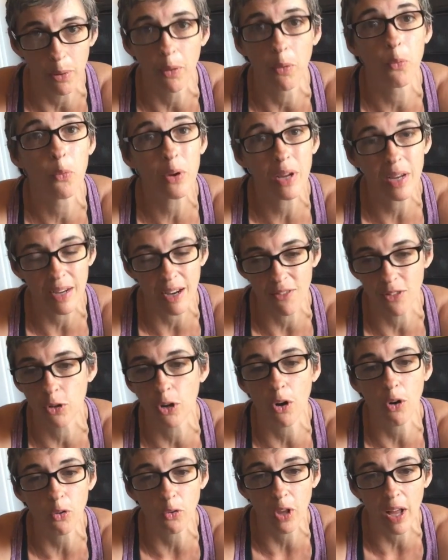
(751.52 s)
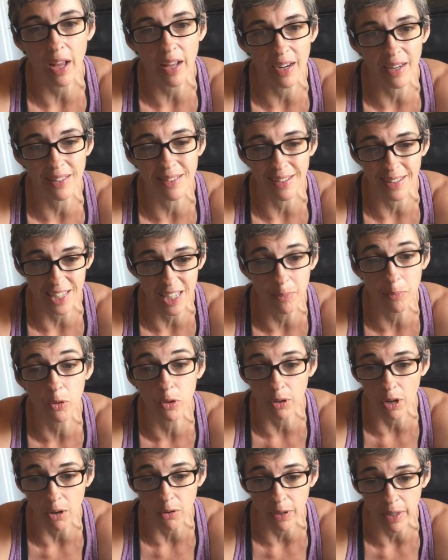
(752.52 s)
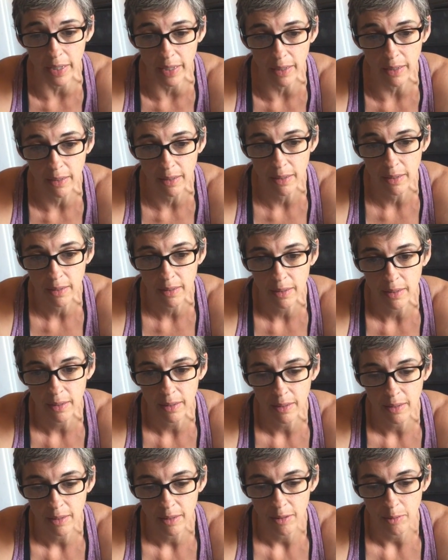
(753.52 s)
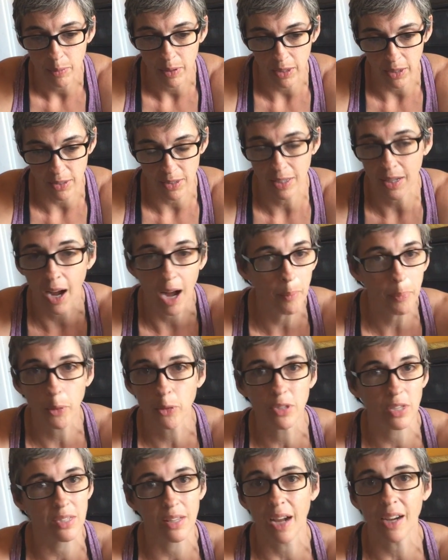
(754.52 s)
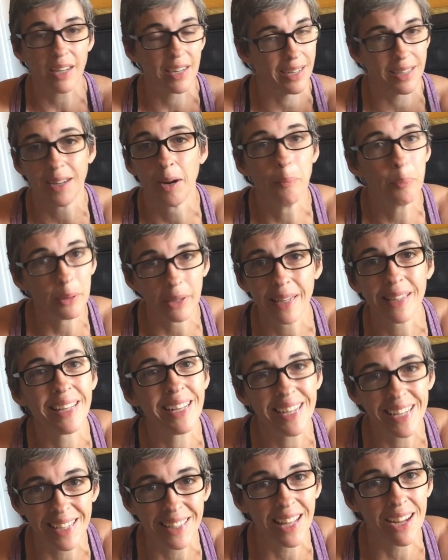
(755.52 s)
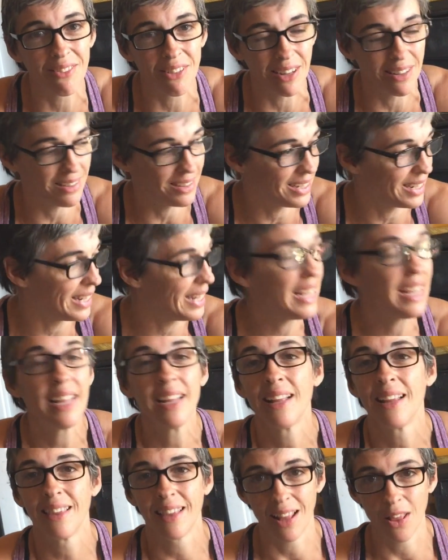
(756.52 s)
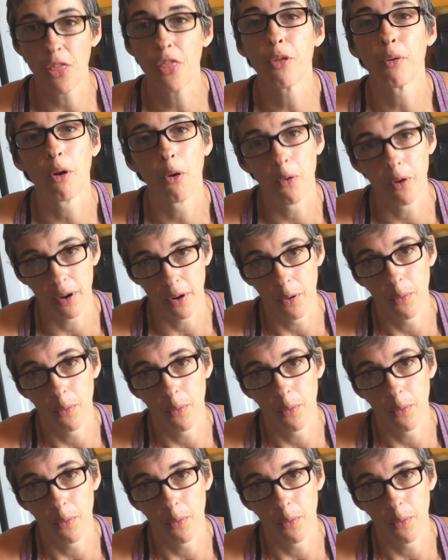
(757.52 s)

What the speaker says: put weed, if you don't want it to keep growing, because compost is not going to completely kill everything, then throw it